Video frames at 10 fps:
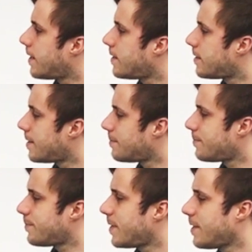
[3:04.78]
And
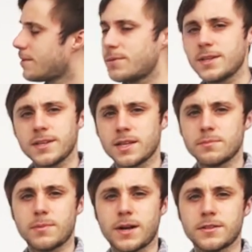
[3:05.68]
it can
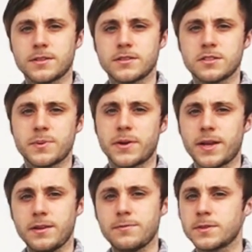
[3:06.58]
really help monitor
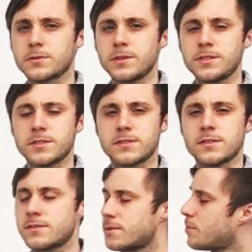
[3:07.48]
just about any
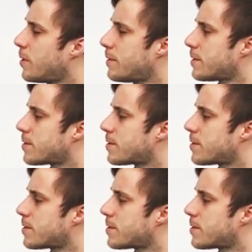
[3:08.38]
filtration system